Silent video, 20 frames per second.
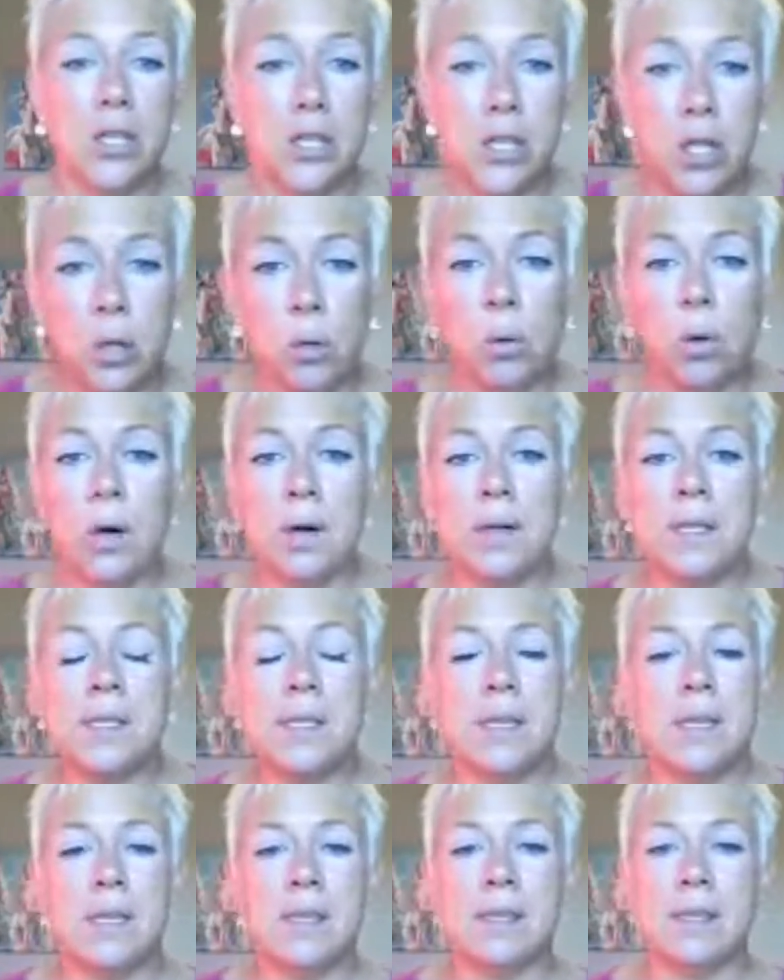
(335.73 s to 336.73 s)
2
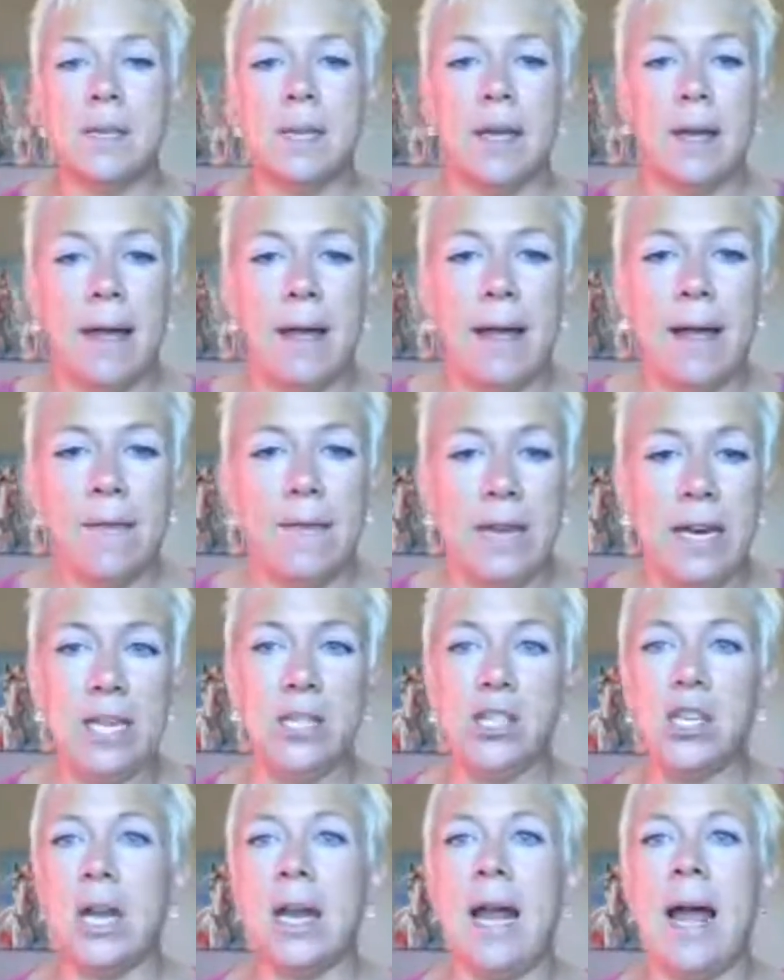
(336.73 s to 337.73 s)
horses, they
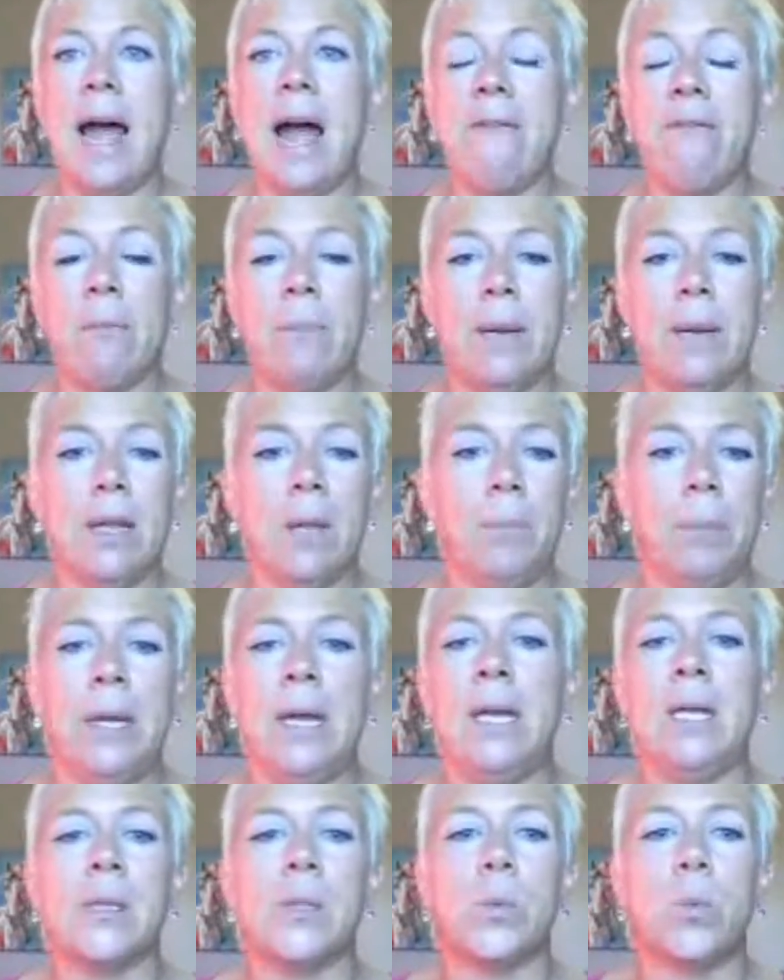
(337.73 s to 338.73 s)
each get a half a bale
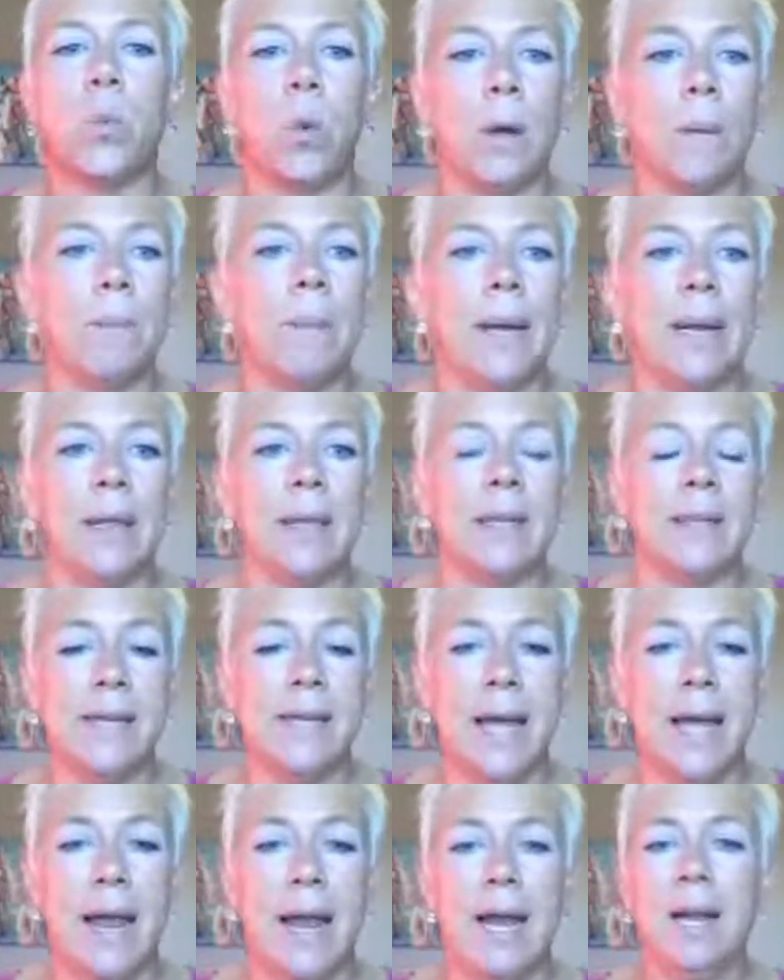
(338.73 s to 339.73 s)
apiece, 1 bale a
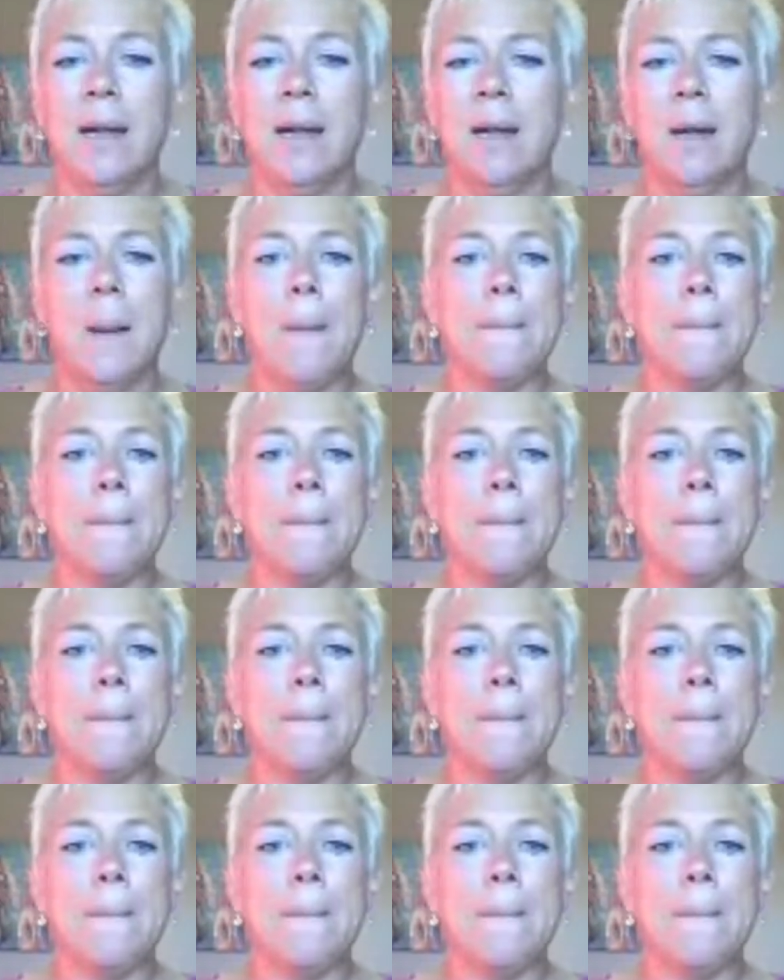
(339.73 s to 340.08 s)
day.